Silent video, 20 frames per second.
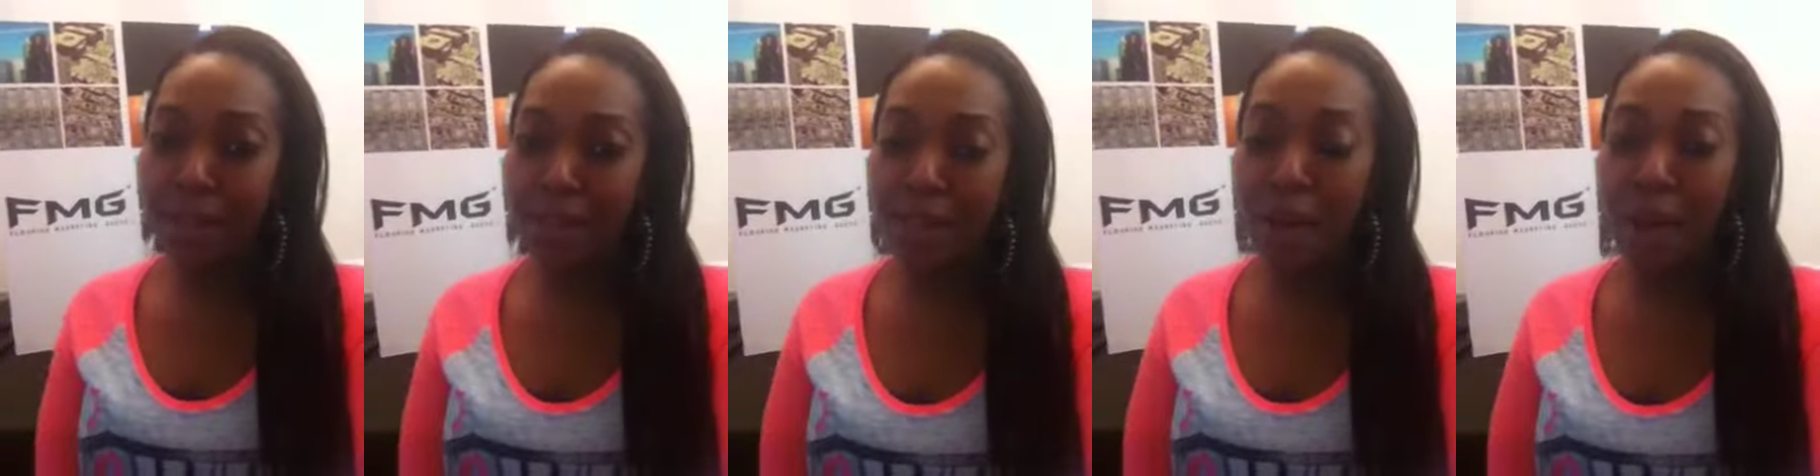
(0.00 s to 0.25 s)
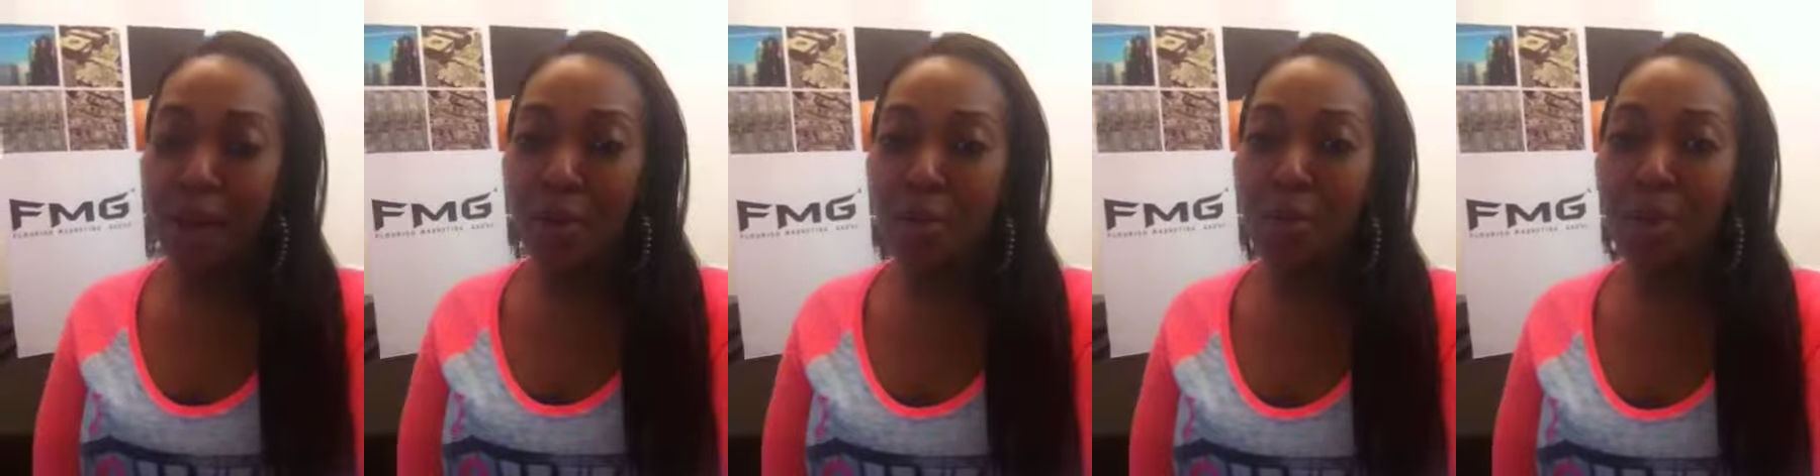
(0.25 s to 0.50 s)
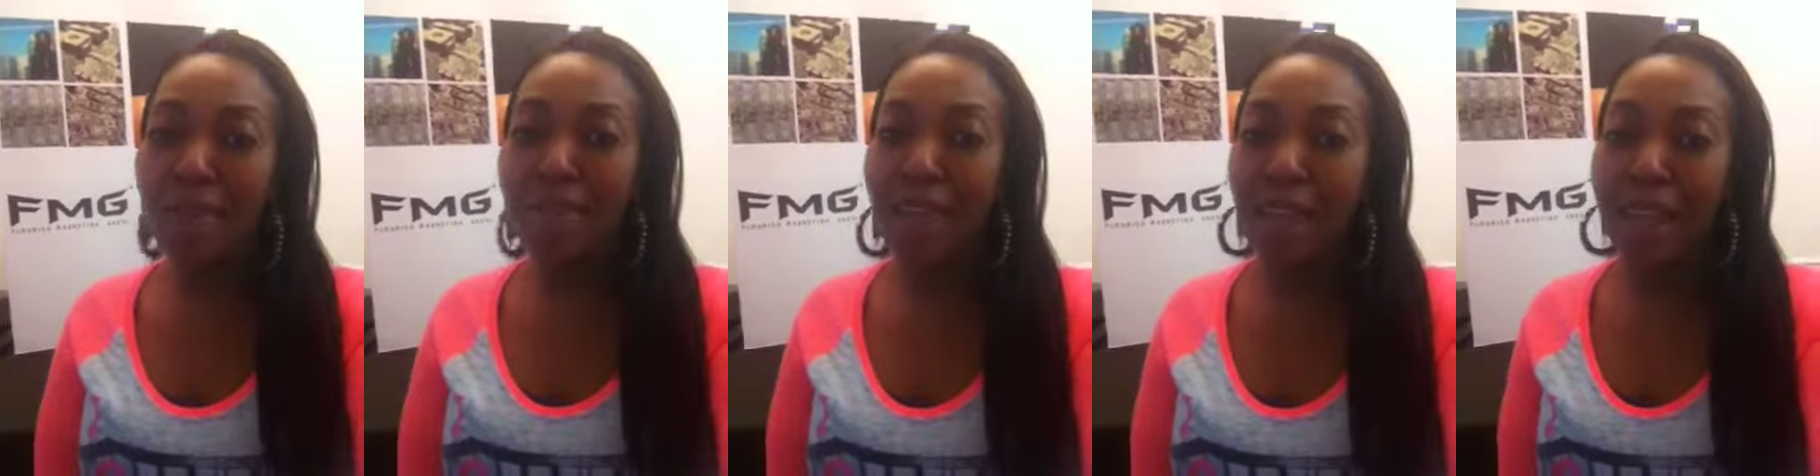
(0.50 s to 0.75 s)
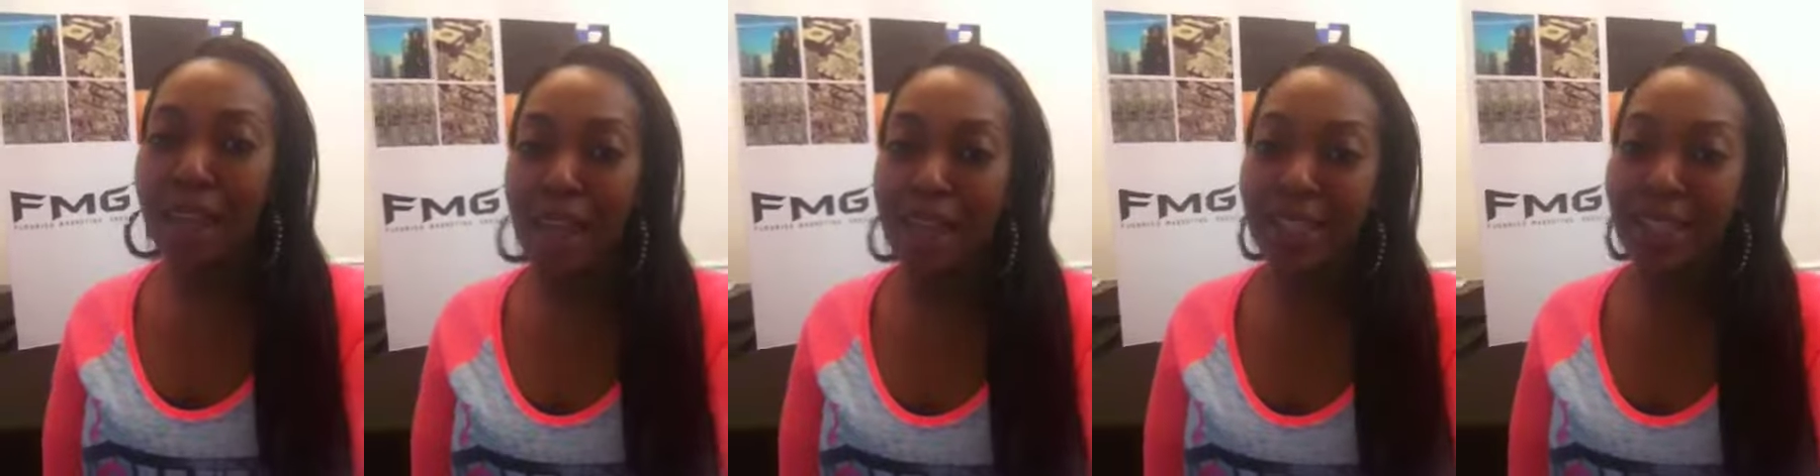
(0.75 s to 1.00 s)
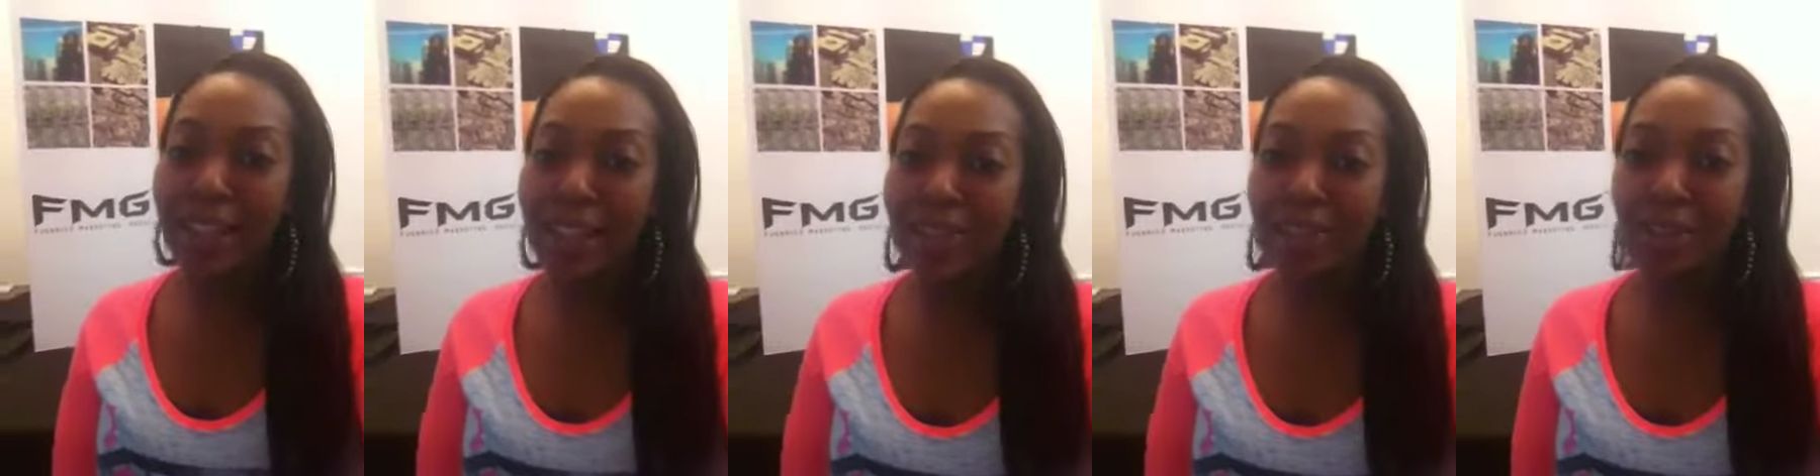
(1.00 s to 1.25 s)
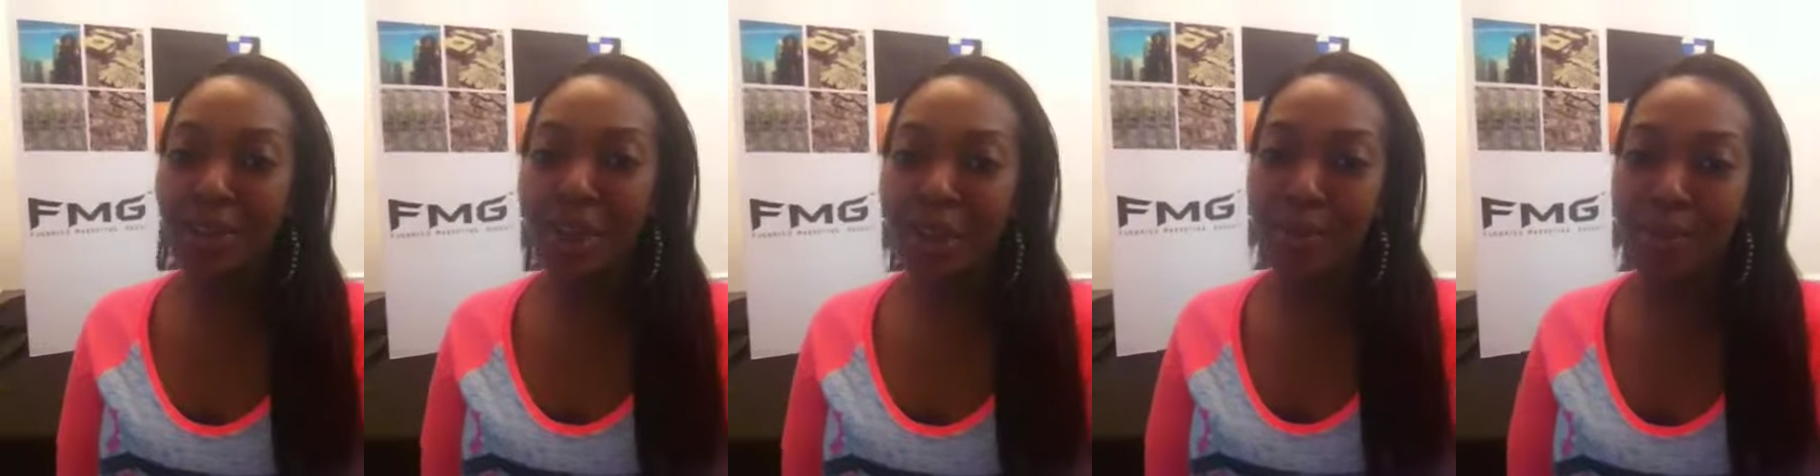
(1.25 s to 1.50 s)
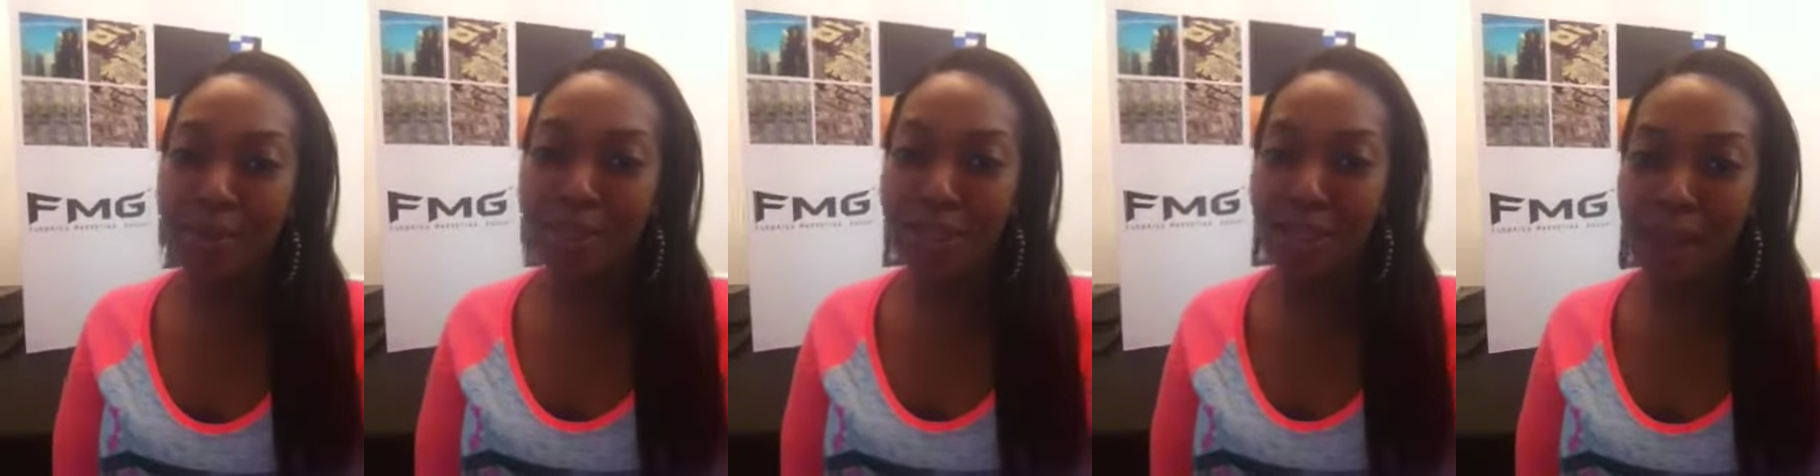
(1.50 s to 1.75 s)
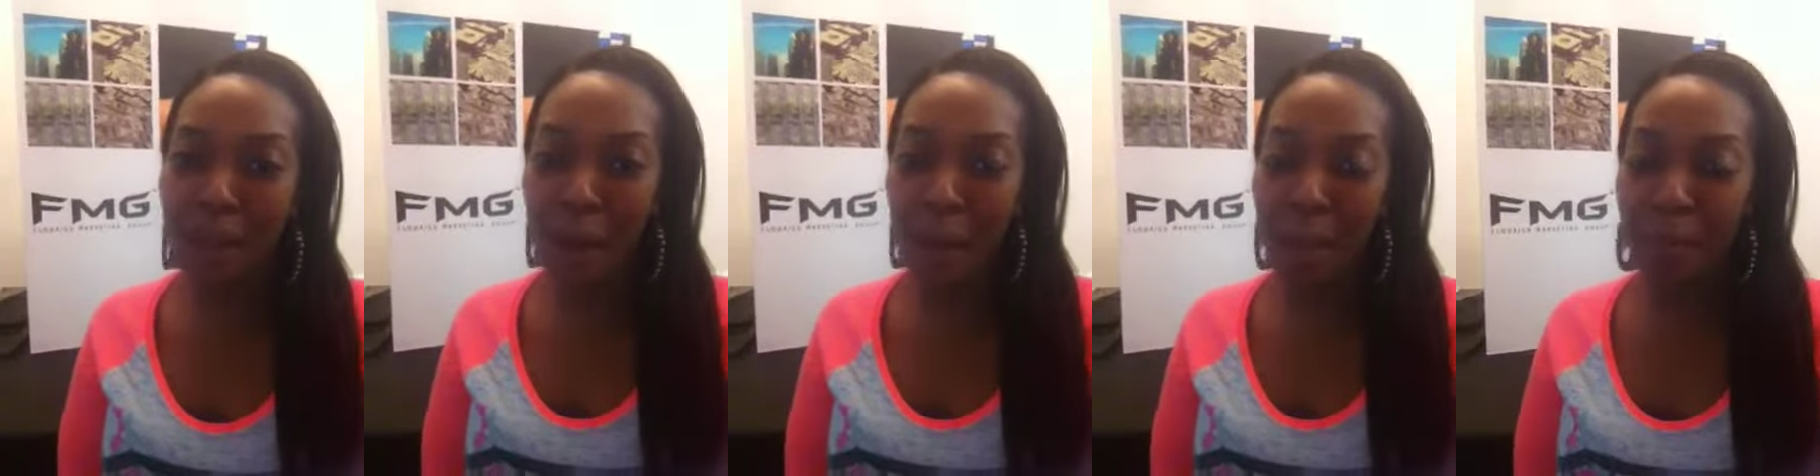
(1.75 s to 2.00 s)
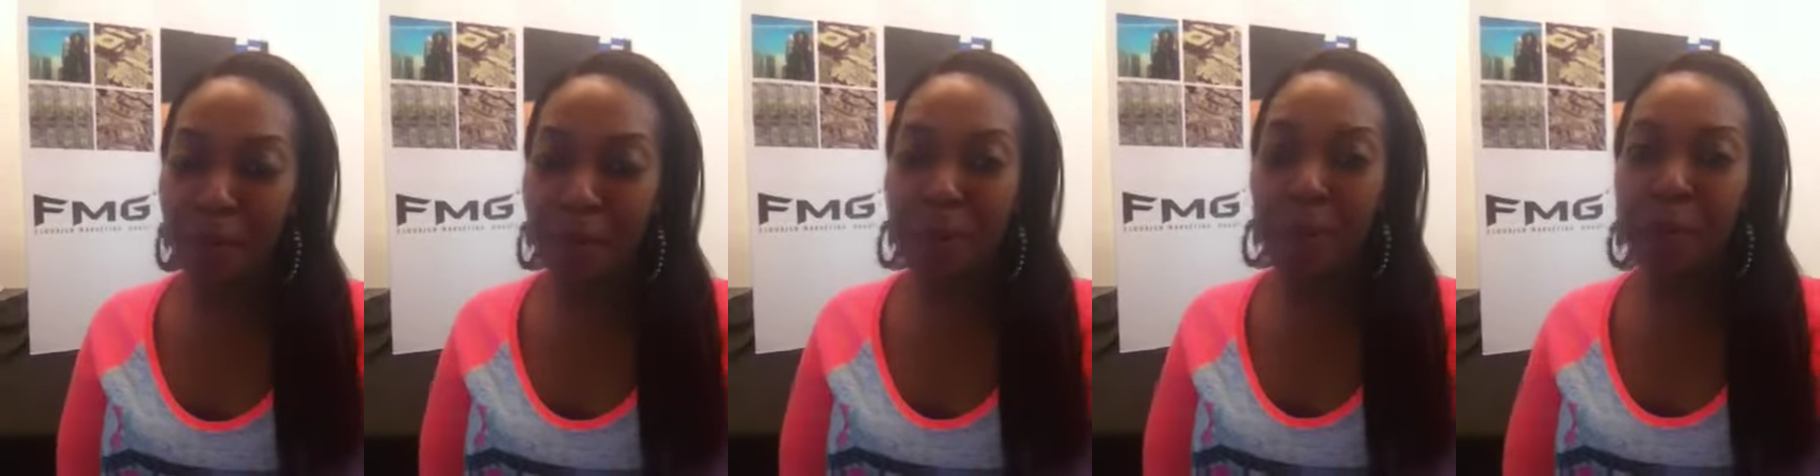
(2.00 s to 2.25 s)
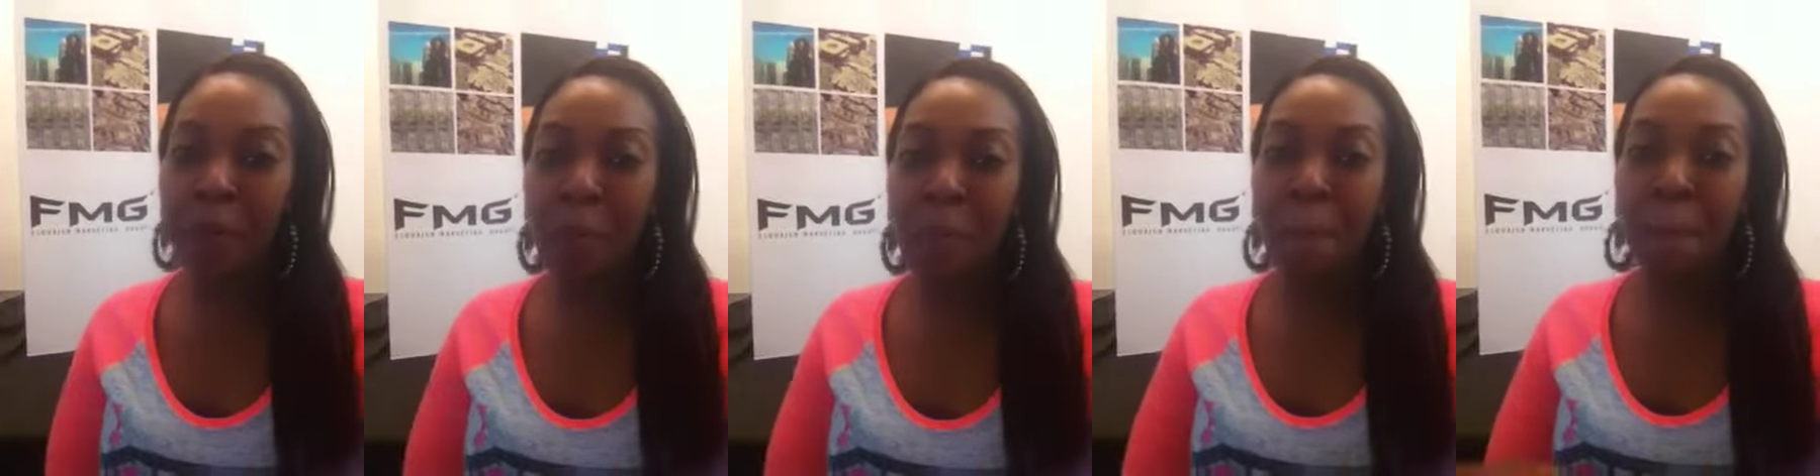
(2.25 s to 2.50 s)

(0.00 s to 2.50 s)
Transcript: So with that, guys, I got started with this company.